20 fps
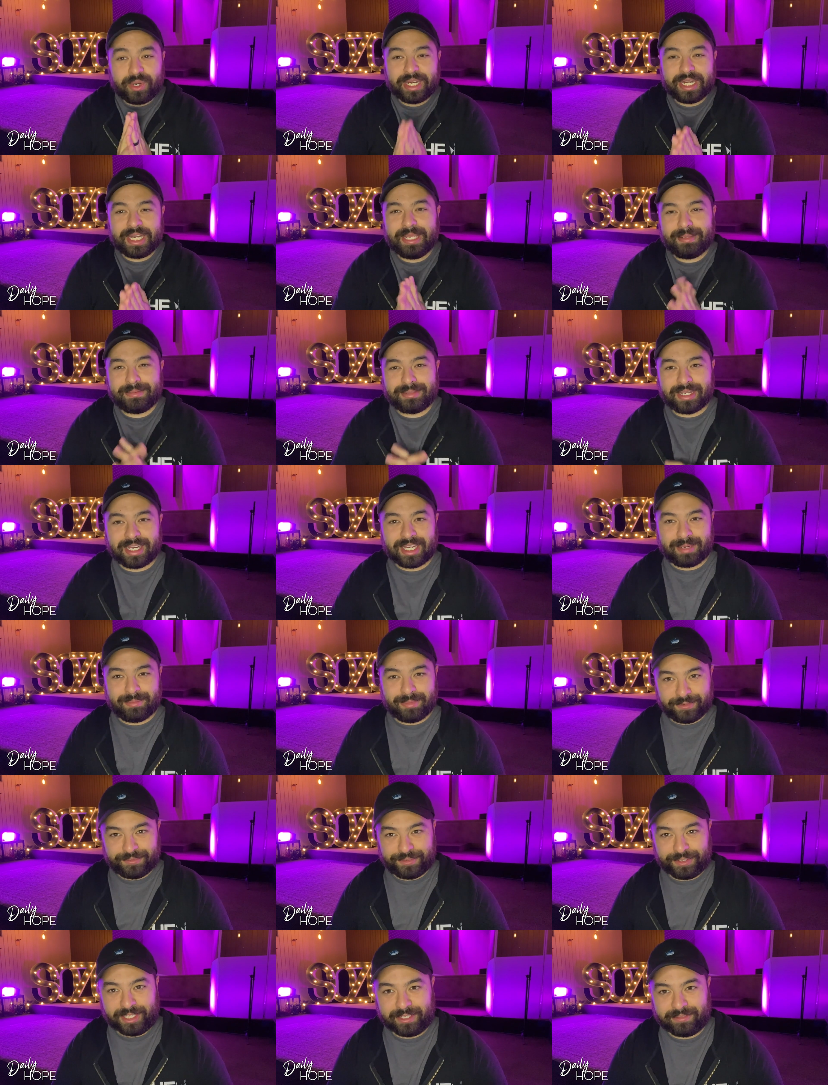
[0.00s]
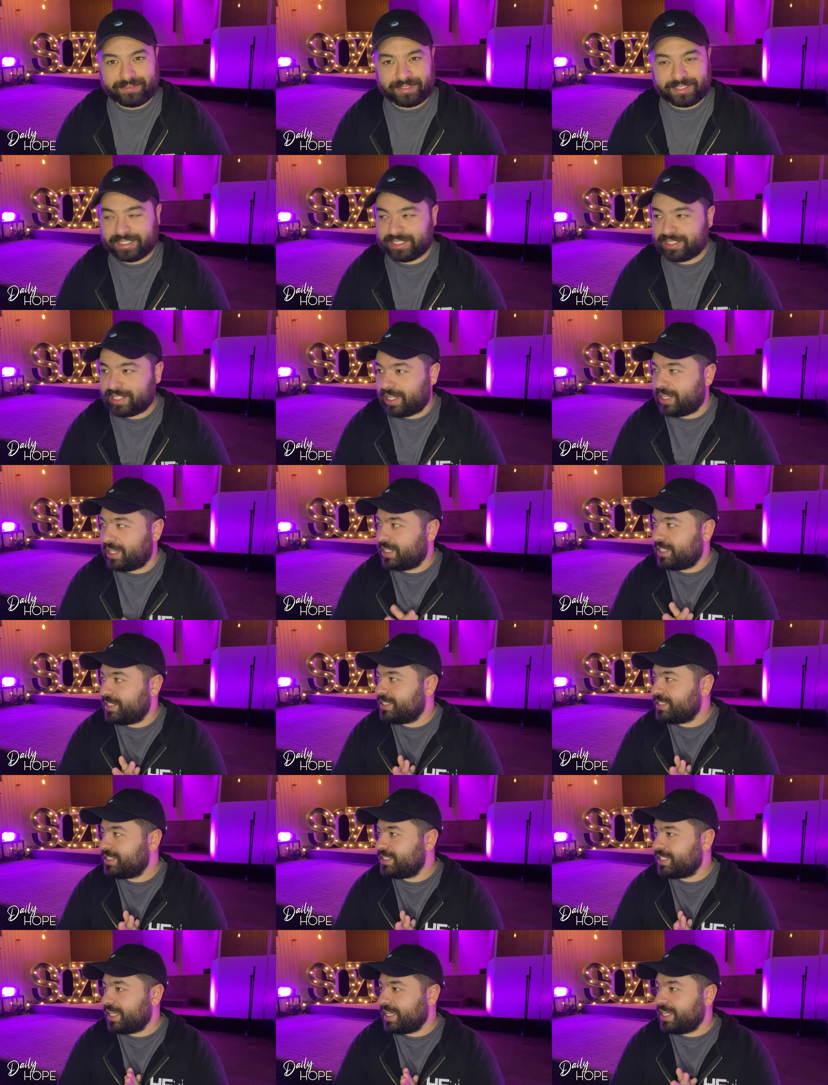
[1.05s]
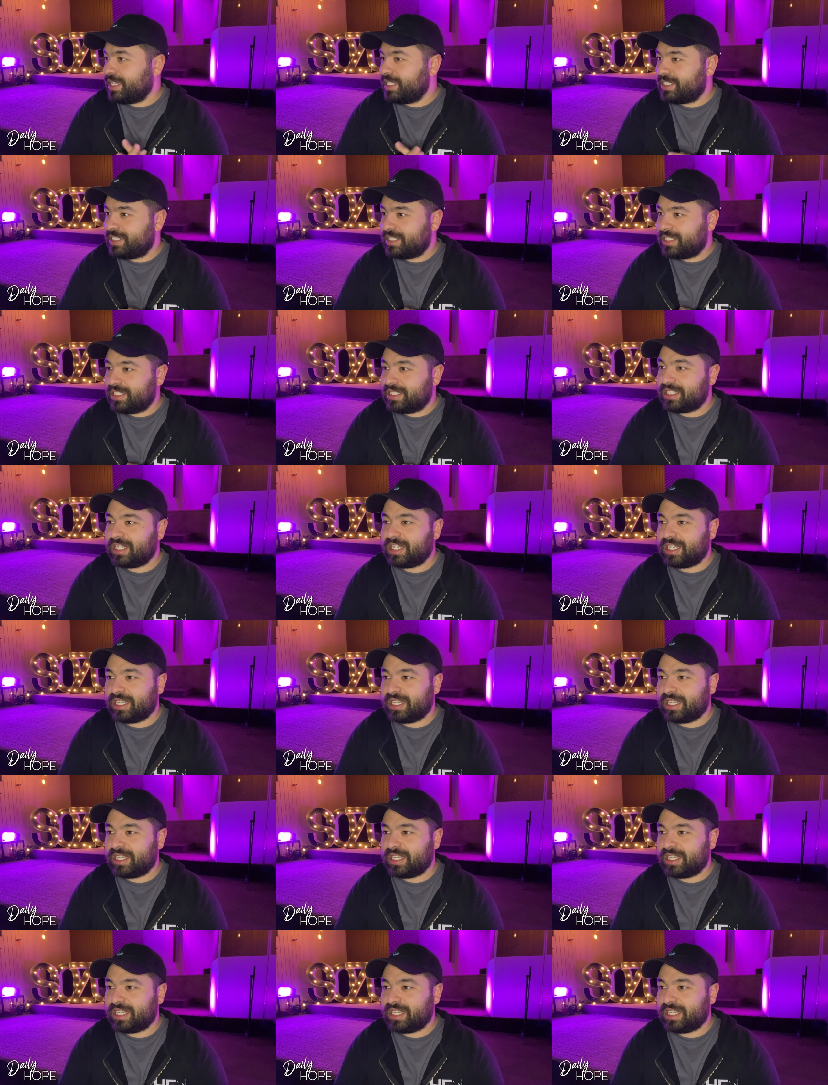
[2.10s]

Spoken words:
keep talking about forgiveness, and it's,